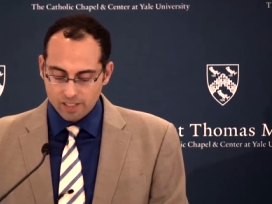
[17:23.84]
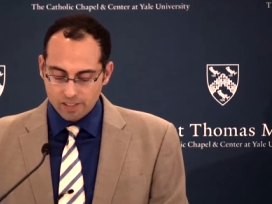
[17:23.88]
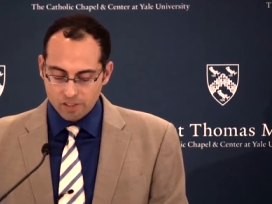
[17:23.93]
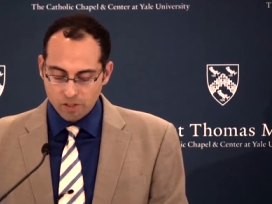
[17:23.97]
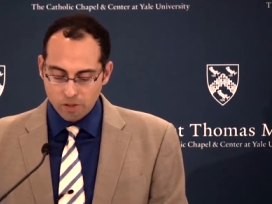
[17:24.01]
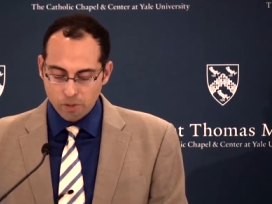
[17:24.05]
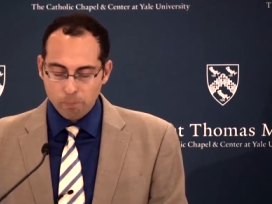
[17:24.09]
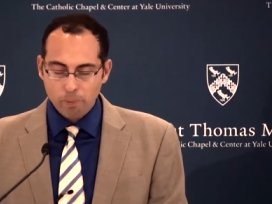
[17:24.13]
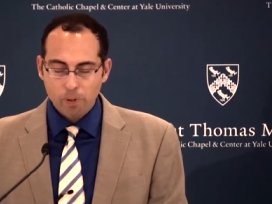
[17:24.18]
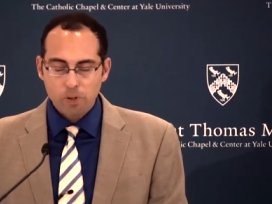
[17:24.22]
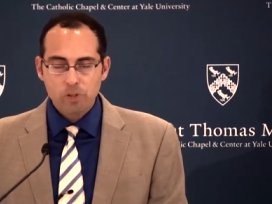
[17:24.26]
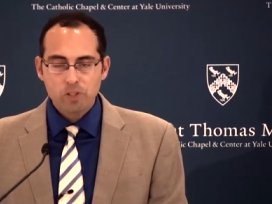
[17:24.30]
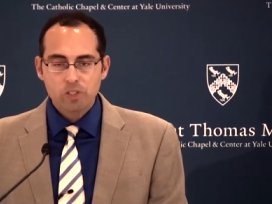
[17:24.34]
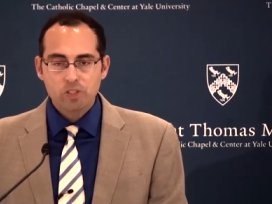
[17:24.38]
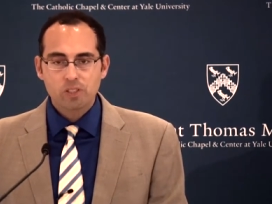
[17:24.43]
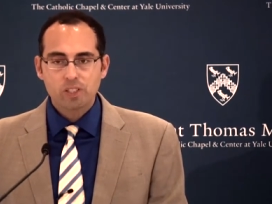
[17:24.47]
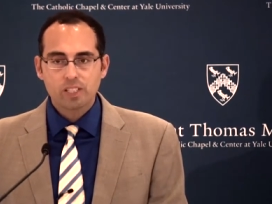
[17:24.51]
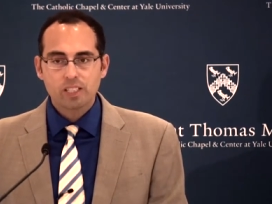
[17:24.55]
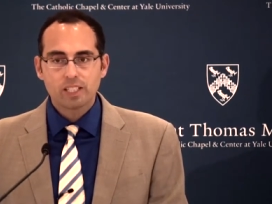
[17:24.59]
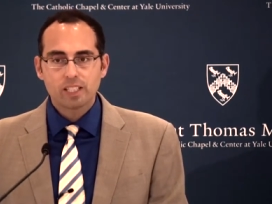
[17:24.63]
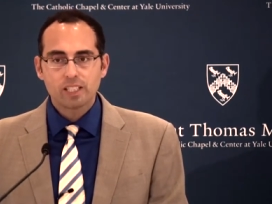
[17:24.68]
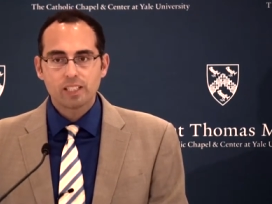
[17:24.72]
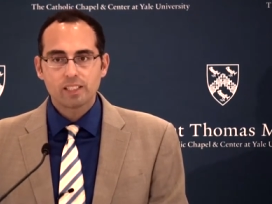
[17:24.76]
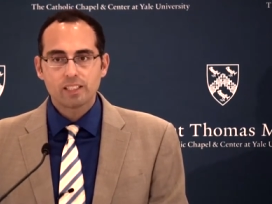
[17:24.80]
So, the
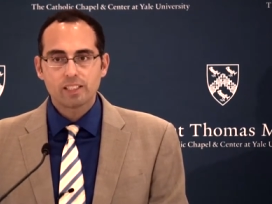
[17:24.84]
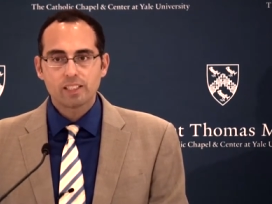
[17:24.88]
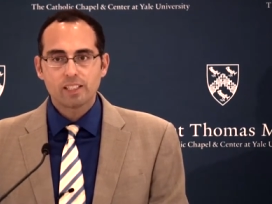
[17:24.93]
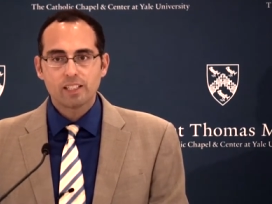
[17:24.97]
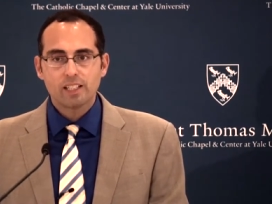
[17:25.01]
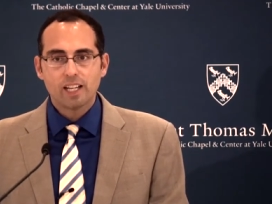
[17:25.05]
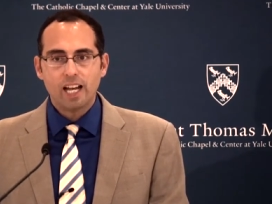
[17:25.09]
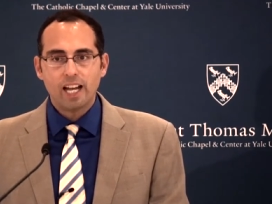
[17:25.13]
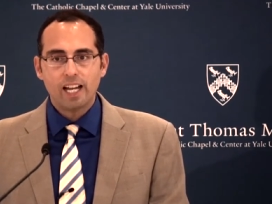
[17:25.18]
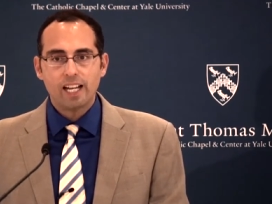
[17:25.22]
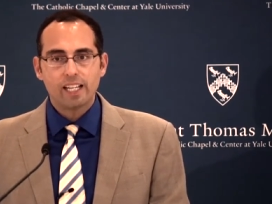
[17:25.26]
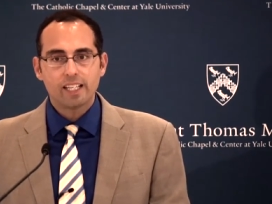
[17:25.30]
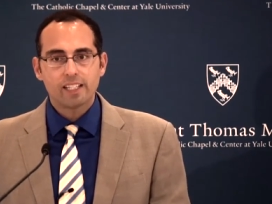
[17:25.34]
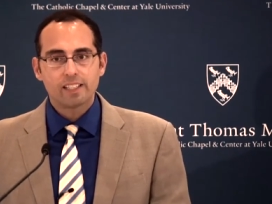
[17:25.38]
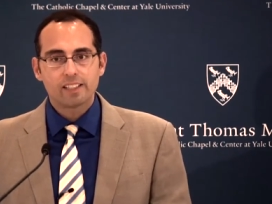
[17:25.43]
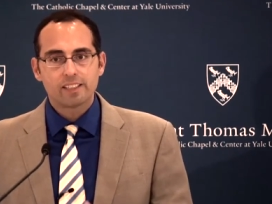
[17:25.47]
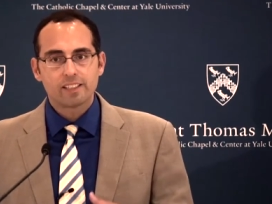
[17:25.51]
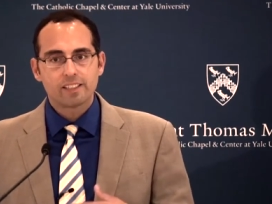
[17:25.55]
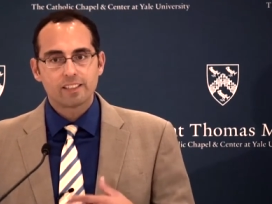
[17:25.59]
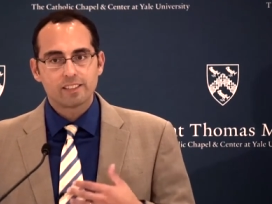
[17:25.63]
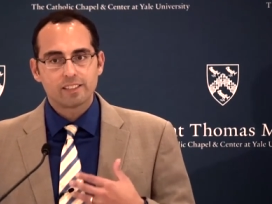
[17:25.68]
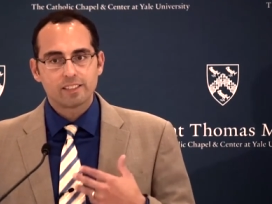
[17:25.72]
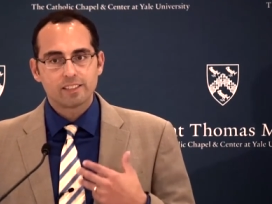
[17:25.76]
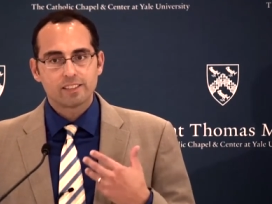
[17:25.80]
poetry that I